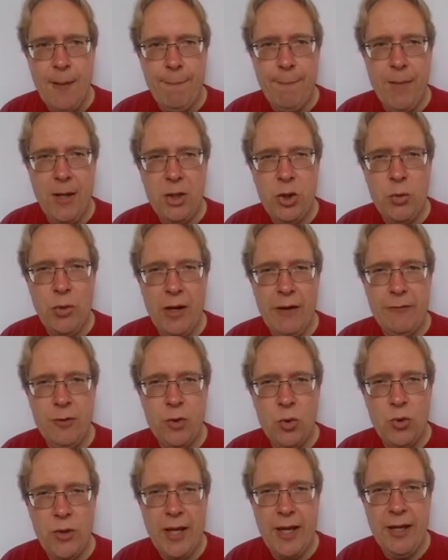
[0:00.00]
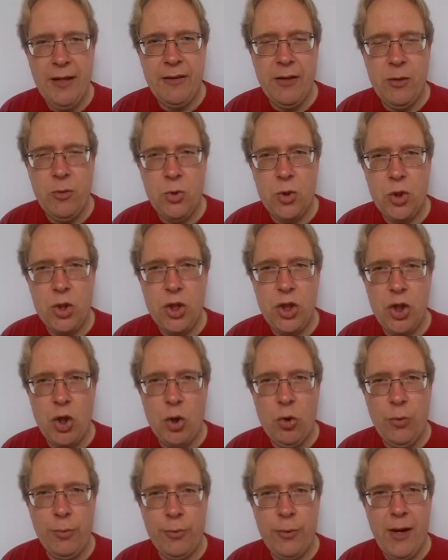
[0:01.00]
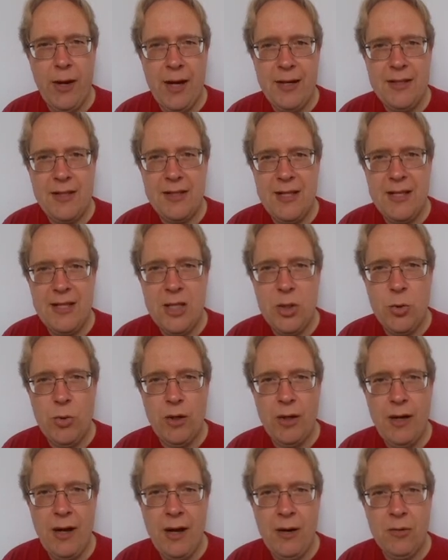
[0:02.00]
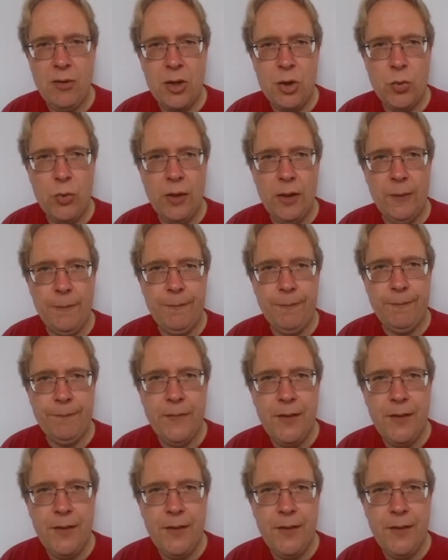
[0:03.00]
But you have to take those choke prices into account as well.